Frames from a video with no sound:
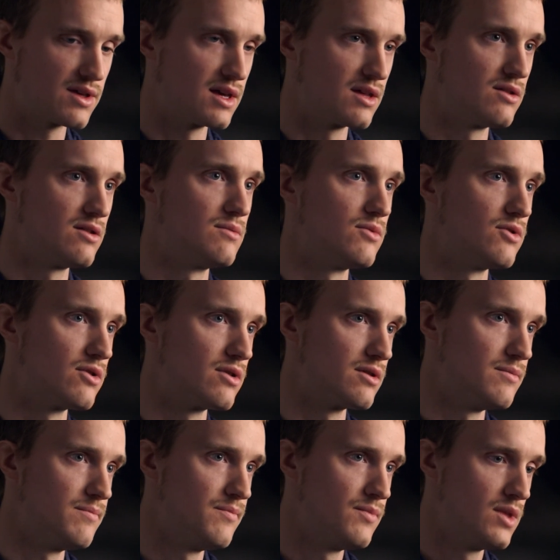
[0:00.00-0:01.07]
getting a little
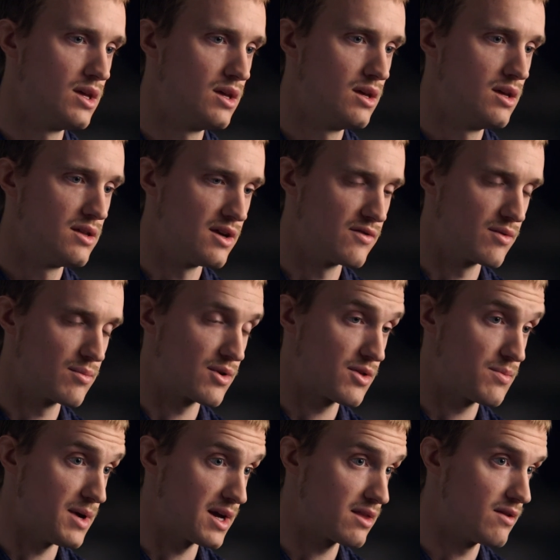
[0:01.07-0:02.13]
more different
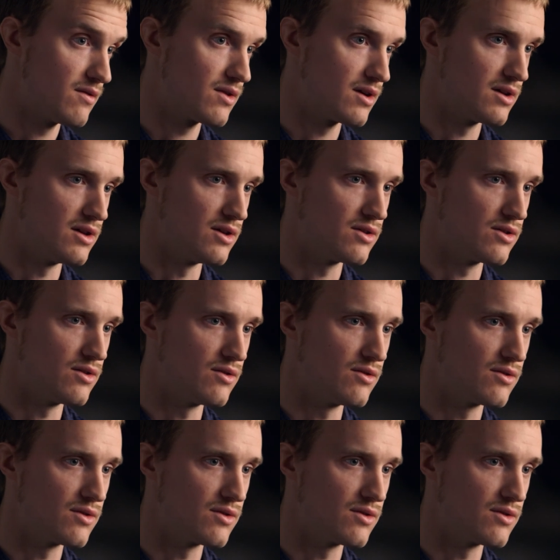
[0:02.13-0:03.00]
perspectives on issues.